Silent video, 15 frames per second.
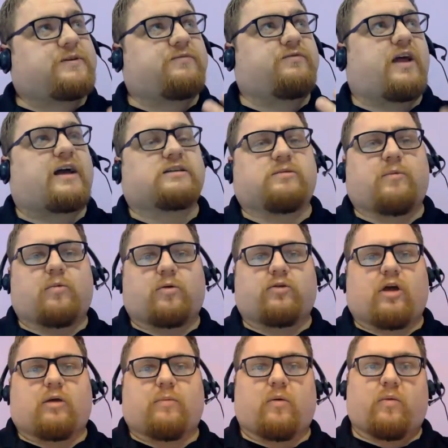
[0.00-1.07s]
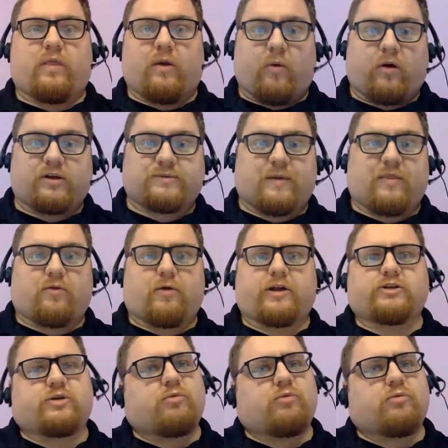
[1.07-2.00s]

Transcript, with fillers: of decks that people are talking about when they want to expand their range.